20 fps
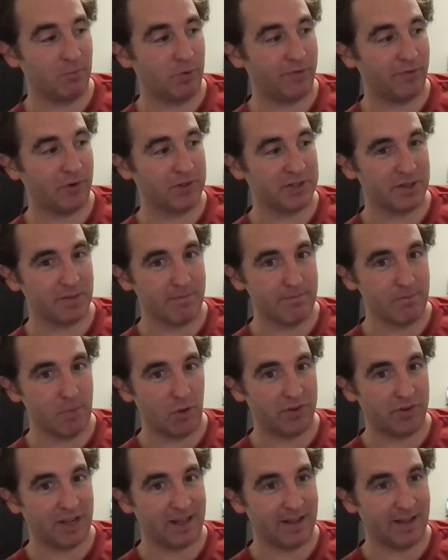refers to
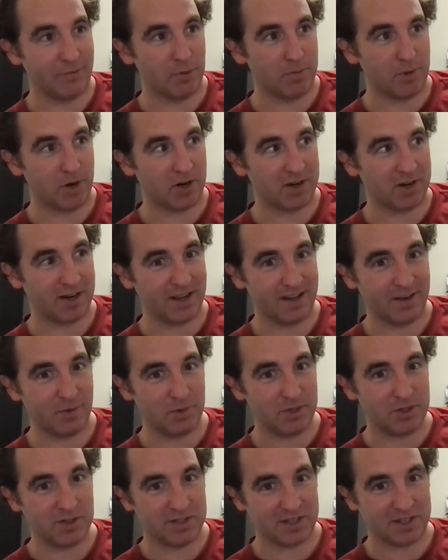multi-level marketing,
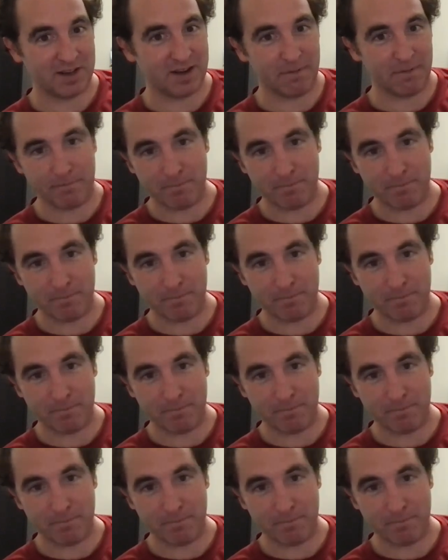which is a kind of